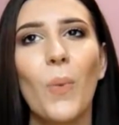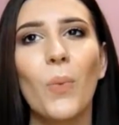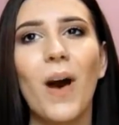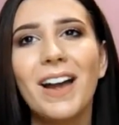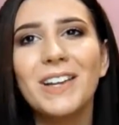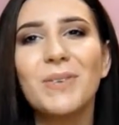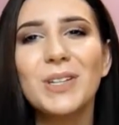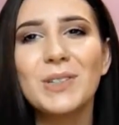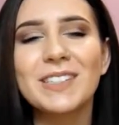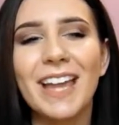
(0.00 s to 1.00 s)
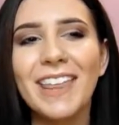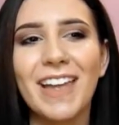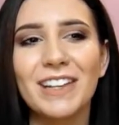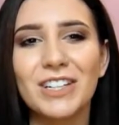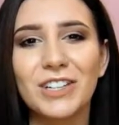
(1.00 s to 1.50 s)
why don't you say
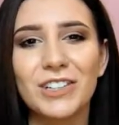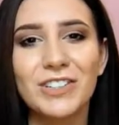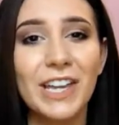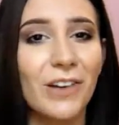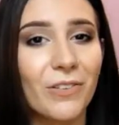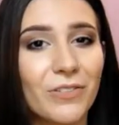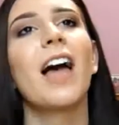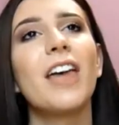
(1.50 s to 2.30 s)
that to yourself?